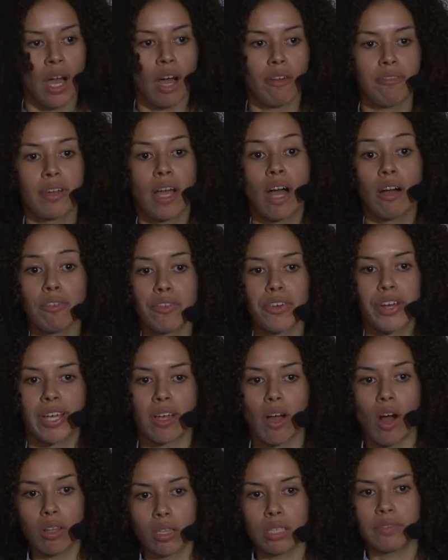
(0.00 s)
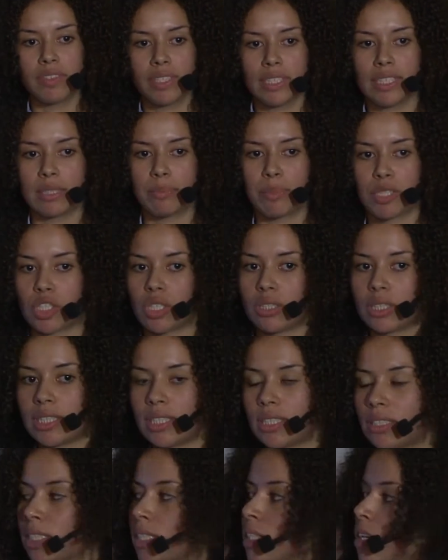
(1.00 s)
of covering all of these
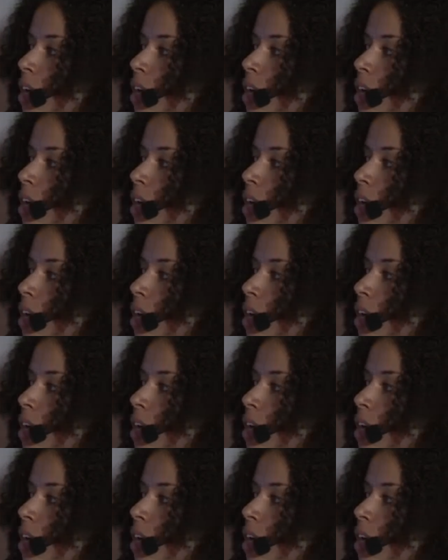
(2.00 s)
specialist